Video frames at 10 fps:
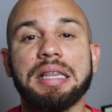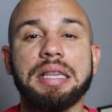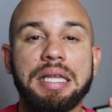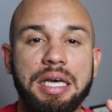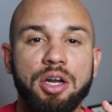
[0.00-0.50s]

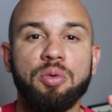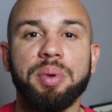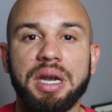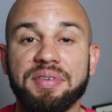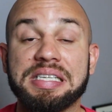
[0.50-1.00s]
Little
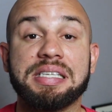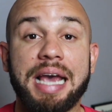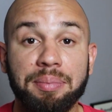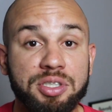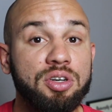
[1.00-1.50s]
bit of a
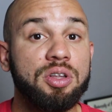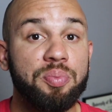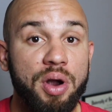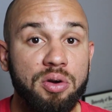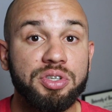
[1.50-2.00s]
skeptical
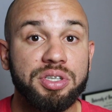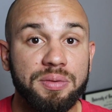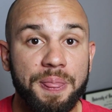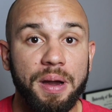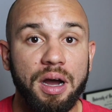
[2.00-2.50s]

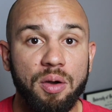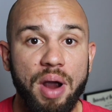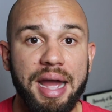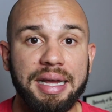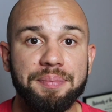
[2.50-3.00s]
approach,
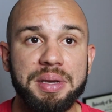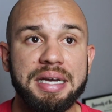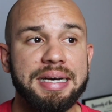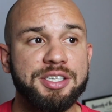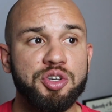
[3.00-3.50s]
right?
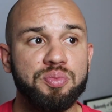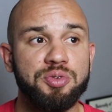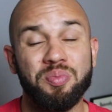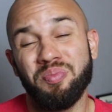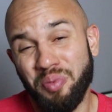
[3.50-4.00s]
Because
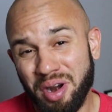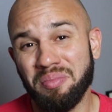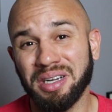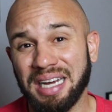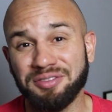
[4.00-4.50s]
you pretty
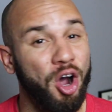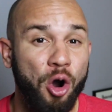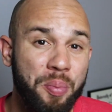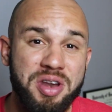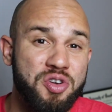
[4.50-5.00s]
much have to
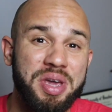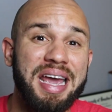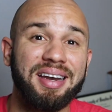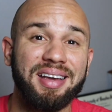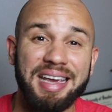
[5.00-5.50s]
hope it. You
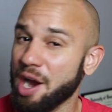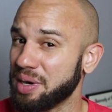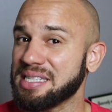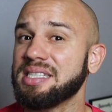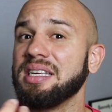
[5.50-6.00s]
can't
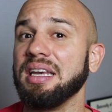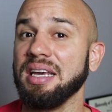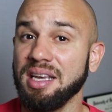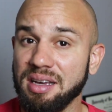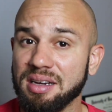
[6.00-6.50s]

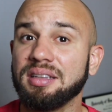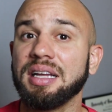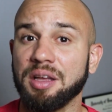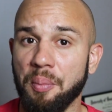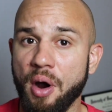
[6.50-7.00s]
guarantee
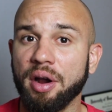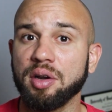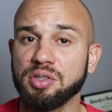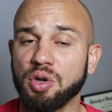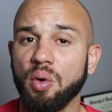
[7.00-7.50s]
that the
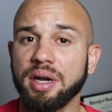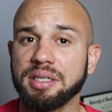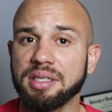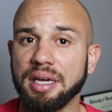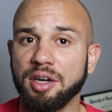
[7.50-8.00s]
market is going
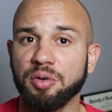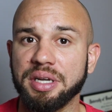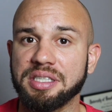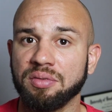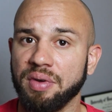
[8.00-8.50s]
to
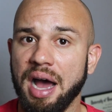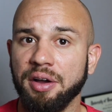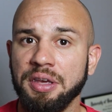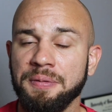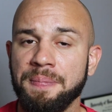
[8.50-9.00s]
increase in
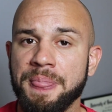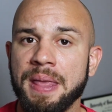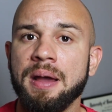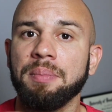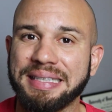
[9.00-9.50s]
value,
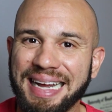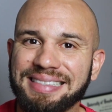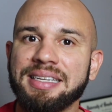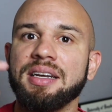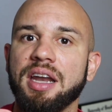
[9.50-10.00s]
but
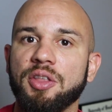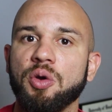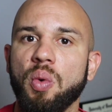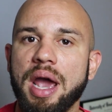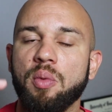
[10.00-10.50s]
that's
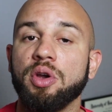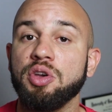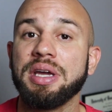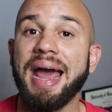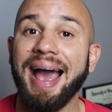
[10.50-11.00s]
another way where
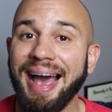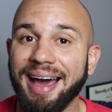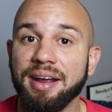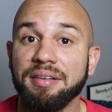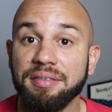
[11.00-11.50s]
you can
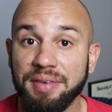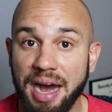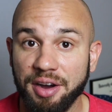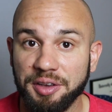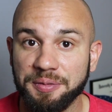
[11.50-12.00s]
add
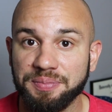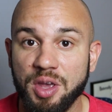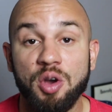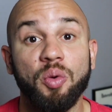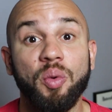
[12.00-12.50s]
value,
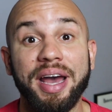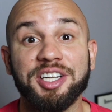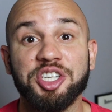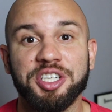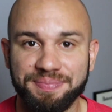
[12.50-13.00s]
which